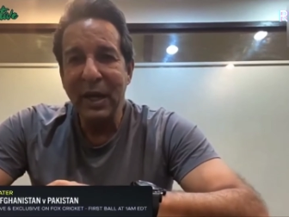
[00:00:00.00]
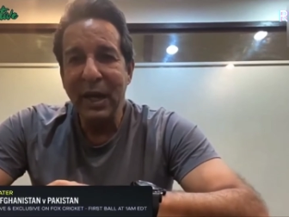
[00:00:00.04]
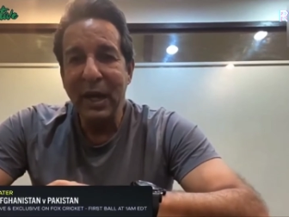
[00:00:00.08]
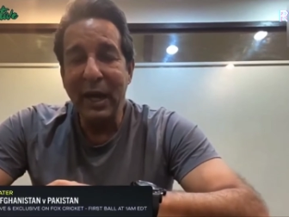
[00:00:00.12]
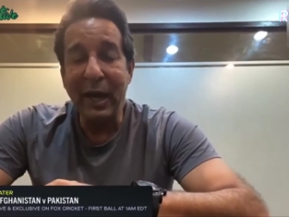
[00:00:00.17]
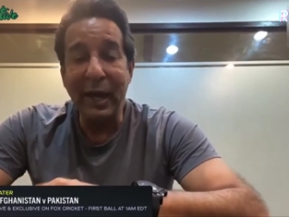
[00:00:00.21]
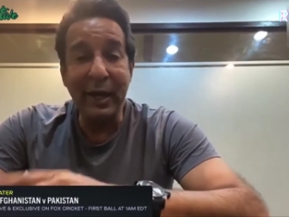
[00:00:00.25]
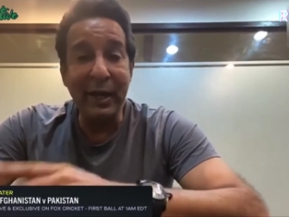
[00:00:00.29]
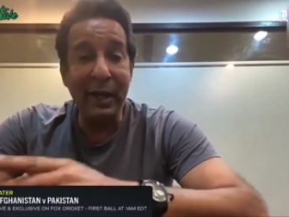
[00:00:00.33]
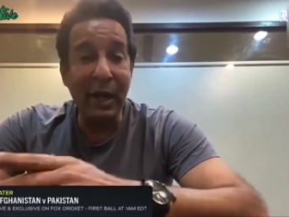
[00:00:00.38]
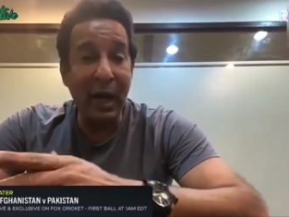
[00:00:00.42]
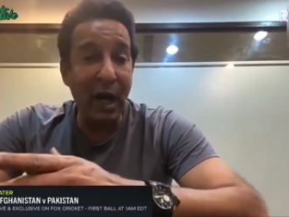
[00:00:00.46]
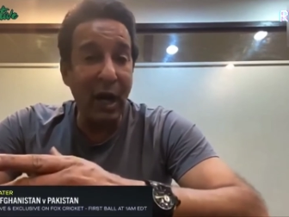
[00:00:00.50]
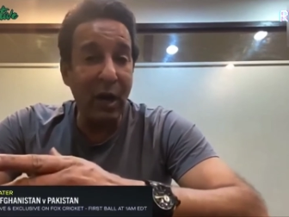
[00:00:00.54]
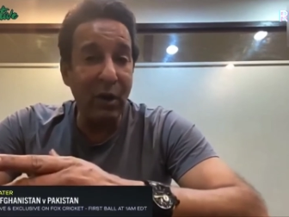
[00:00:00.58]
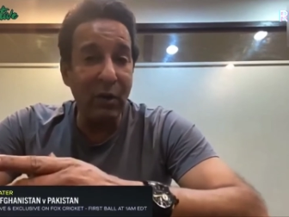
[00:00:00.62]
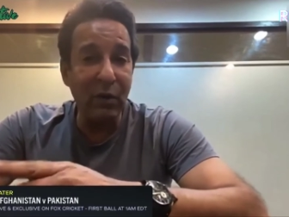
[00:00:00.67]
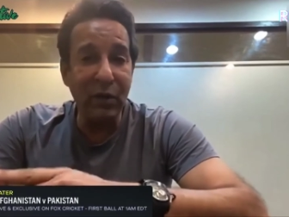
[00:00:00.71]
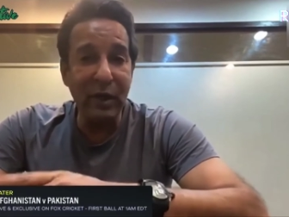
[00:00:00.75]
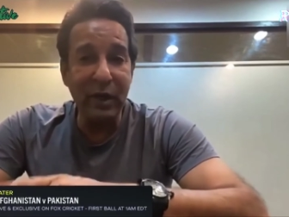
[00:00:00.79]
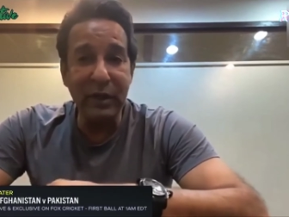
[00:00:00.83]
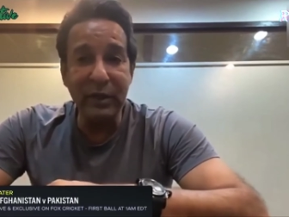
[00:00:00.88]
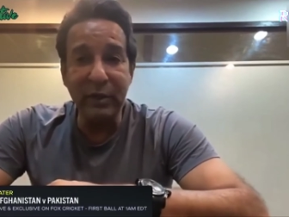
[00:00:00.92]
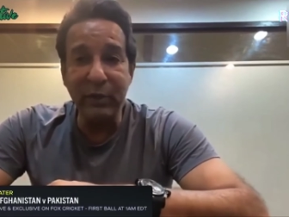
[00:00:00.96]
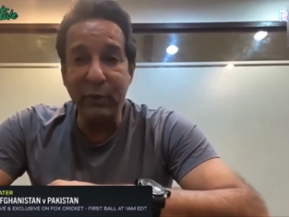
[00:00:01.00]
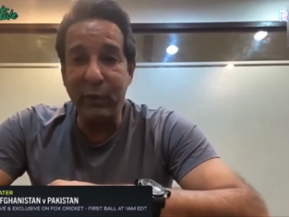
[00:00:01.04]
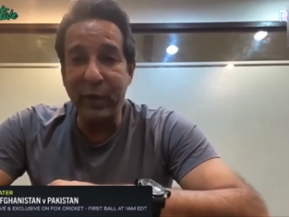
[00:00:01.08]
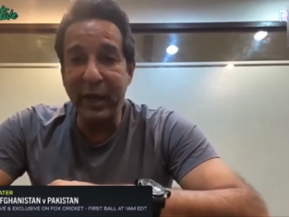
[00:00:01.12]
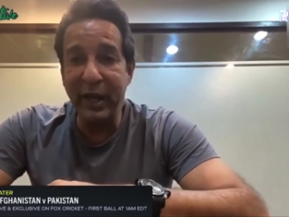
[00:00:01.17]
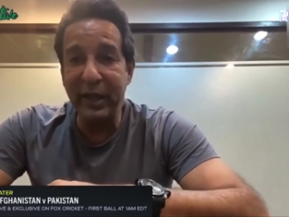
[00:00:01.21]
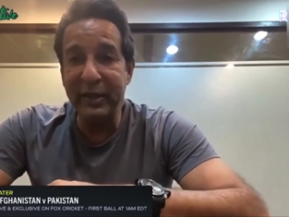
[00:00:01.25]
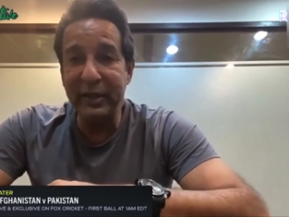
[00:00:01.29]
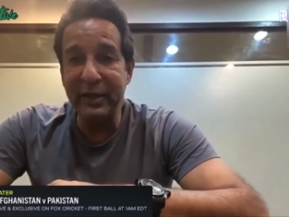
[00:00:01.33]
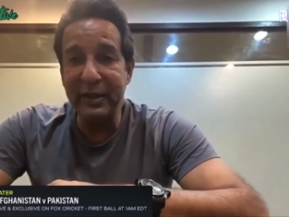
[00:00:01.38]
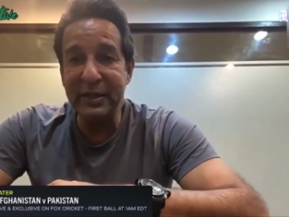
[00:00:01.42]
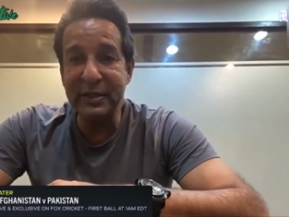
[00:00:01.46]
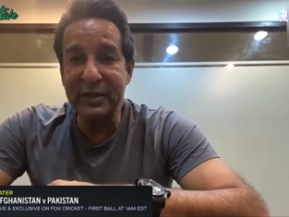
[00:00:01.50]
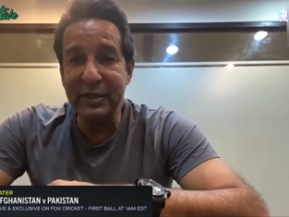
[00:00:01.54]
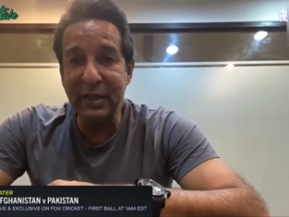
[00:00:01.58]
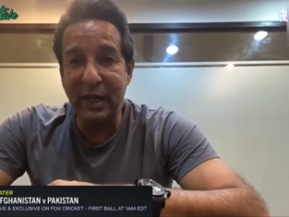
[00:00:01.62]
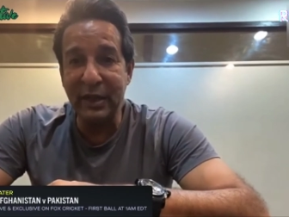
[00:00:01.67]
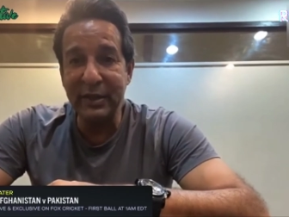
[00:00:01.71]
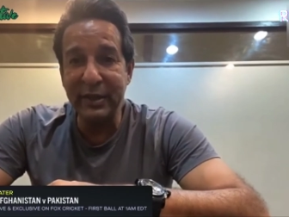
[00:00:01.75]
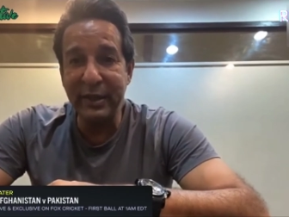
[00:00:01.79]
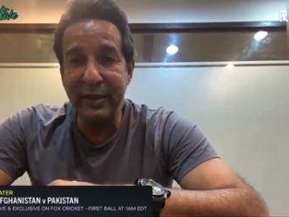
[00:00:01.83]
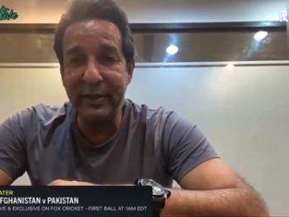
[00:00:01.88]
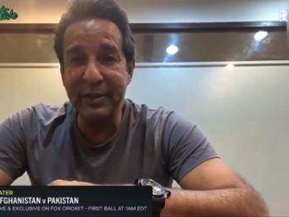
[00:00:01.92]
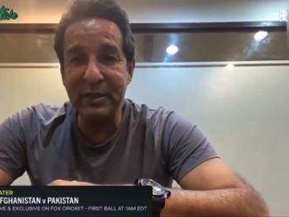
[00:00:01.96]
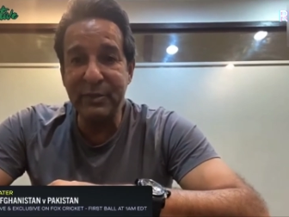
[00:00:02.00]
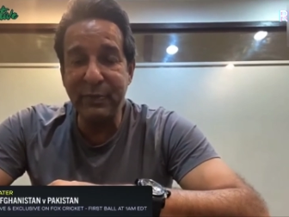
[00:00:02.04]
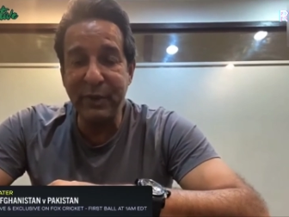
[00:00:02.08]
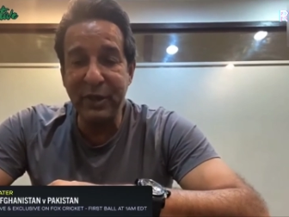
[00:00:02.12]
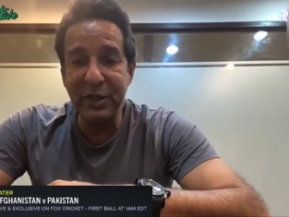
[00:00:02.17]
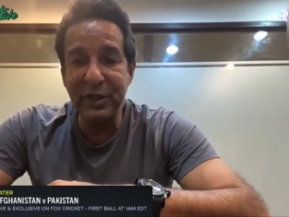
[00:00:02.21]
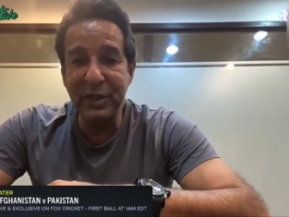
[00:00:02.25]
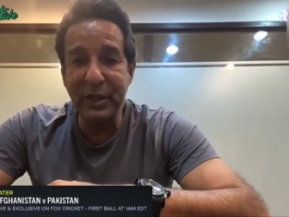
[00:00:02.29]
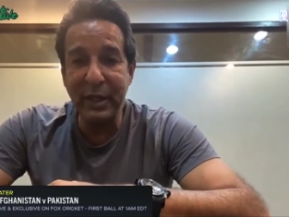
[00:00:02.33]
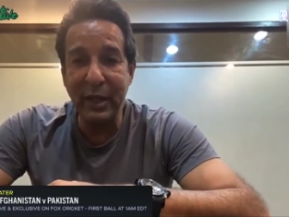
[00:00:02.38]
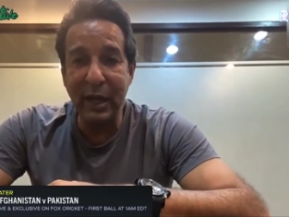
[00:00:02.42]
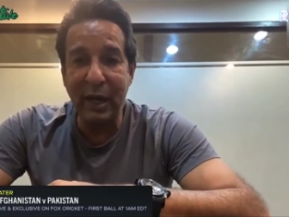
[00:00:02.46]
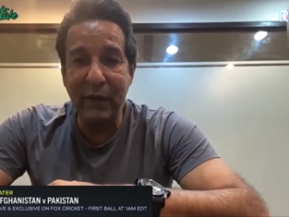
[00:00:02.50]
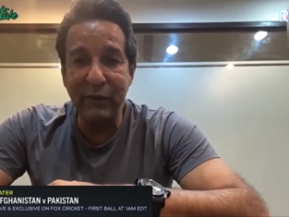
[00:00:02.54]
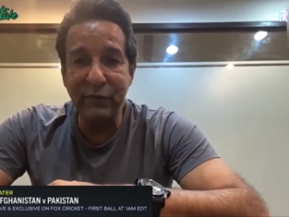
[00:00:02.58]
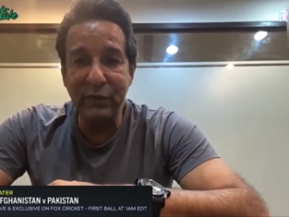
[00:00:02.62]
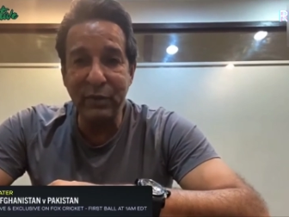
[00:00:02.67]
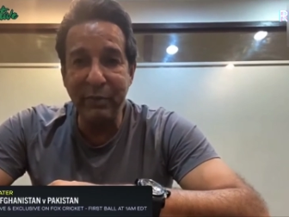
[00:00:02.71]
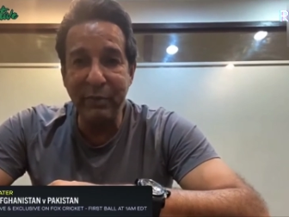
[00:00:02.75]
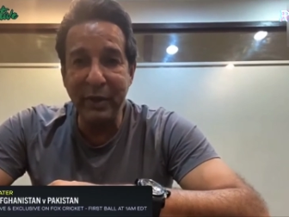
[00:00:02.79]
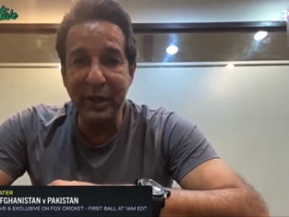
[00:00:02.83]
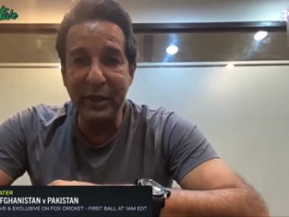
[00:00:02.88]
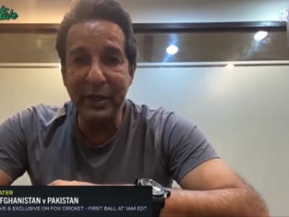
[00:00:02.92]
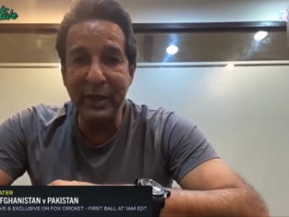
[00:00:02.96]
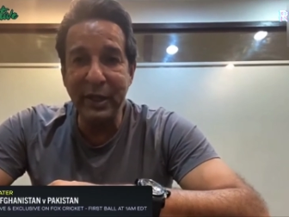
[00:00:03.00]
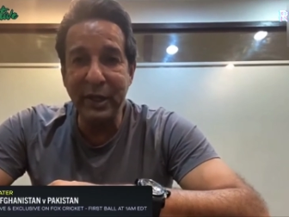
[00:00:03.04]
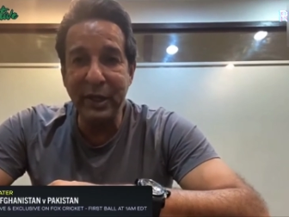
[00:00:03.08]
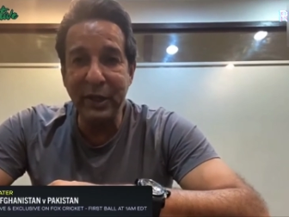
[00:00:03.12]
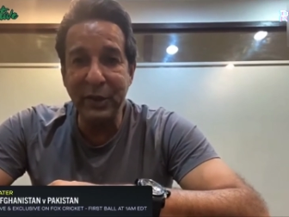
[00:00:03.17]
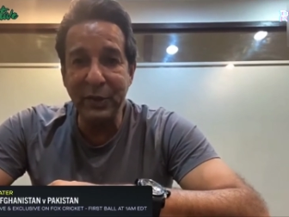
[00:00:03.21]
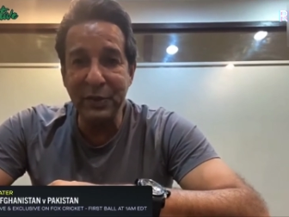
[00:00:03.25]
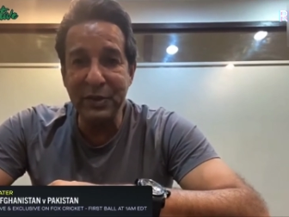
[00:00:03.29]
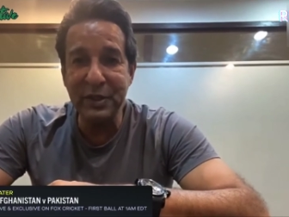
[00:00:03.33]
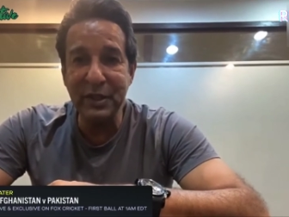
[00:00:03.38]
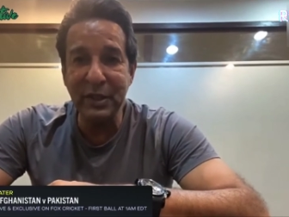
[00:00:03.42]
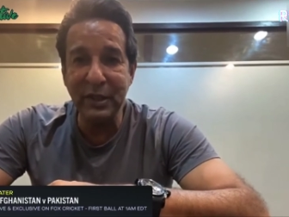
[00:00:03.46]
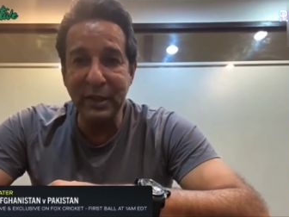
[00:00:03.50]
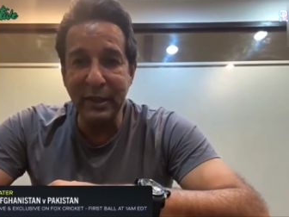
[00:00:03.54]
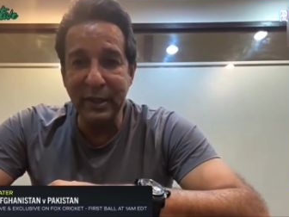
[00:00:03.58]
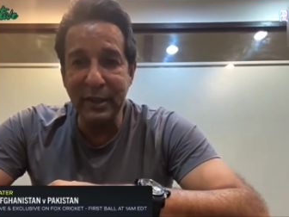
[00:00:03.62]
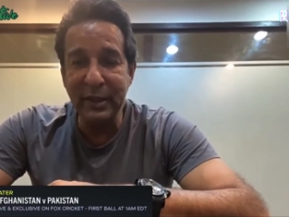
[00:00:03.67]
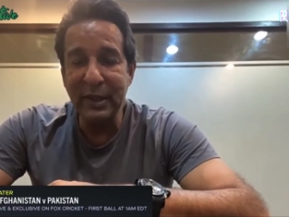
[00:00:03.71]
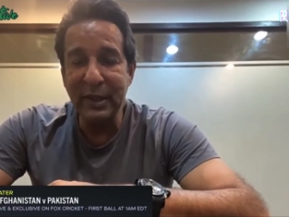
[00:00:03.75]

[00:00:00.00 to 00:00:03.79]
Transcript: And now, the way they started, especially after beating New Zealand,